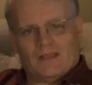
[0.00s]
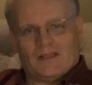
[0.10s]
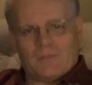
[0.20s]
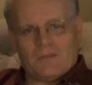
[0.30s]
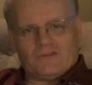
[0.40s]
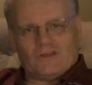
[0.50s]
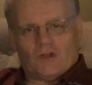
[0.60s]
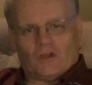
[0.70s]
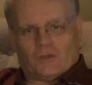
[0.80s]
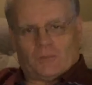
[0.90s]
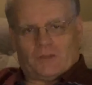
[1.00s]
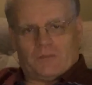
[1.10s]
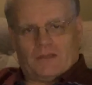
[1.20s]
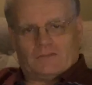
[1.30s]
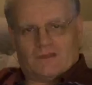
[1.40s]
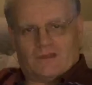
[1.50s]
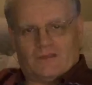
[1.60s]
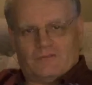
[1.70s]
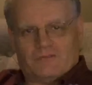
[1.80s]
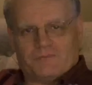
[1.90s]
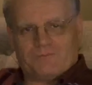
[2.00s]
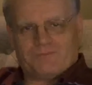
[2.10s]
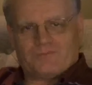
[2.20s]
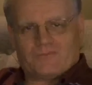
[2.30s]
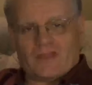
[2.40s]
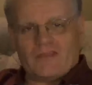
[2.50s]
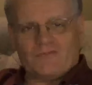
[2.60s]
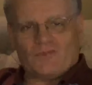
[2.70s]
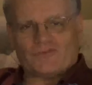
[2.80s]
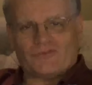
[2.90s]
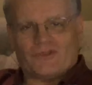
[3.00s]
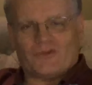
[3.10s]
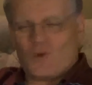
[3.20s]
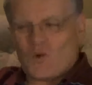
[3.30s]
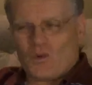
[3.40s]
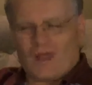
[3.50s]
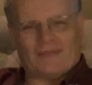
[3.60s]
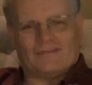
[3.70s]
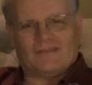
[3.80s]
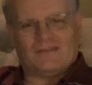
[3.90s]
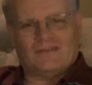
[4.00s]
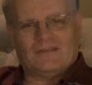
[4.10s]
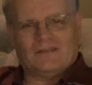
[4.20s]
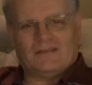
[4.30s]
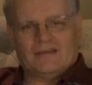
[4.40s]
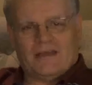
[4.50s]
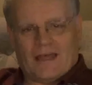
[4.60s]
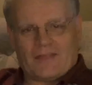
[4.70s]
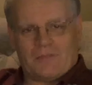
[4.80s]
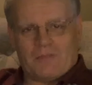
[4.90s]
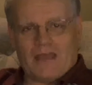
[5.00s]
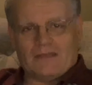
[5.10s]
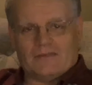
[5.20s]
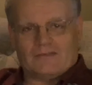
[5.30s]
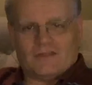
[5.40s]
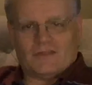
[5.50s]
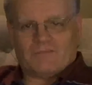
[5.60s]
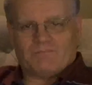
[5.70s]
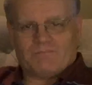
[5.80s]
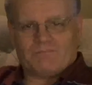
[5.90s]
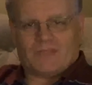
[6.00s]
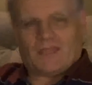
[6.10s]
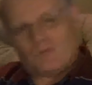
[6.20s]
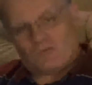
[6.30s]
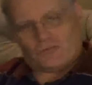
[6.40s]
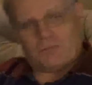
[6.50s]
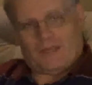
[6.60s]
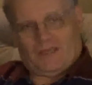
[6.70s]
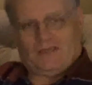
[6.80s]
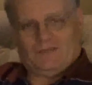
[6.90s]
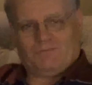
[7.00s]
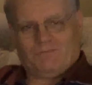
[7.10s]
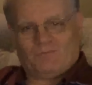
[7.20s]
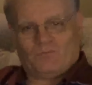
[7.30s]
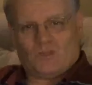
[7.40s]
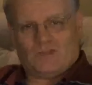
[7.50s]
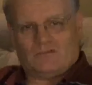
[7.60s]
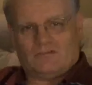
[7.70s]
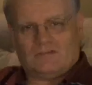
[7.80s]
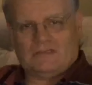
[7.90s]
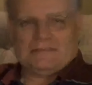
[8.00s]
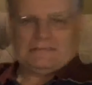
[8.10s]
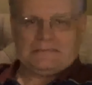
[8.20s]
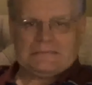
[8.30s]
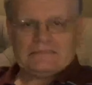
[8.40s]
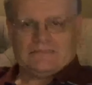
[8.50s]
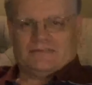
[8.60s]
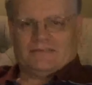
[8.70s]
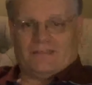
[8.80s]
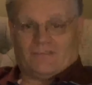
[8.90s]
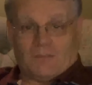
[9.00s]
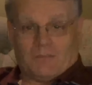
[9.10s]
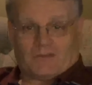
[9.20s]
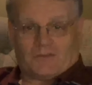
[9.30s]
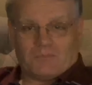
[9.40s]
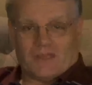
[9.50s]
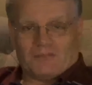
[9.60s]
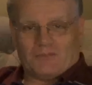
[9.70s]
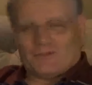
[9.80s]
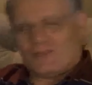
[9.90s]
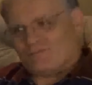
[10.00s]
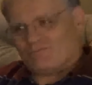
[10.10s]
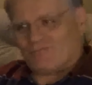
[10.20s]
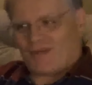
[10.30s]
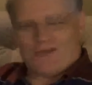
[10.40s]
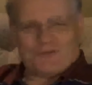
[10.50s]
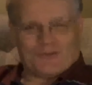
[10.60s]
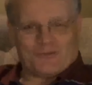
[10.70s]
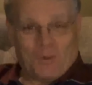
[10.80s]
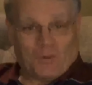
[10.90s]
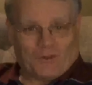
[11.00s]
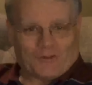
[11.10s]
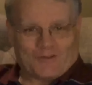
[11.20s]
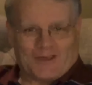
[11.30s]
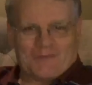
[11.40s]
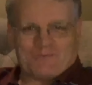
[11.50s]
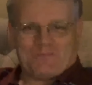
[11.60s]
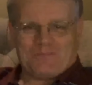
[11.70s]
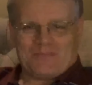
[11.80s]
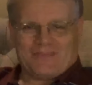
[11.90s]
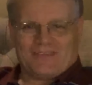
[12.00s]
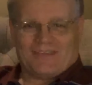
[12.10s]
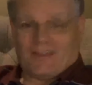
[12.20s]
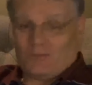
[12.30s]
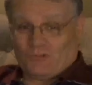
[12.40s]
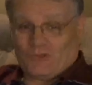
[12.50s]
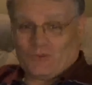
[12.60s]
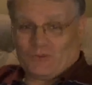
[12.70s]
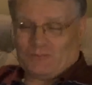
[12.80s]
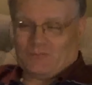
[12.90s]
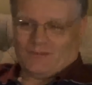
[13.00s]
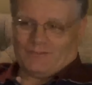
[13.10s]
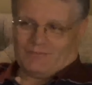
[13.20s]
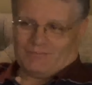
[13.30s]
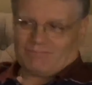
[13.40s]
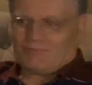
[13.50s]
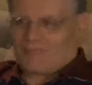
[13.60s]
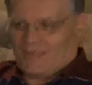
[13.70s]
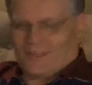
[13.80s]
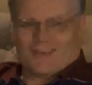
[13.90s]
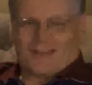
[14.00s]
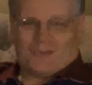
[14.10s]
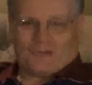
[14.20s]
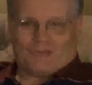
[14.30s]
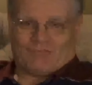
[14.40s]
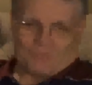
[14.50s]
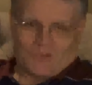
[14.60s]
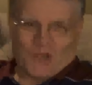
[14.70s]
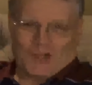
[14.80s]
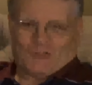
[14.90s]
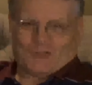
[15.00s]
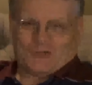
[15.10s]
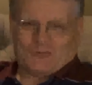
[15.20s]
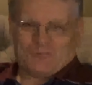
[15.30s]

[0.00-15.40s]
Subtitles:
Let me tell you a little bit about Dave. Dave wasn't at all like the other miners there. He was big. Well, he seemed big to me, but then I was small at the time. And he was older, but again, I was younger too.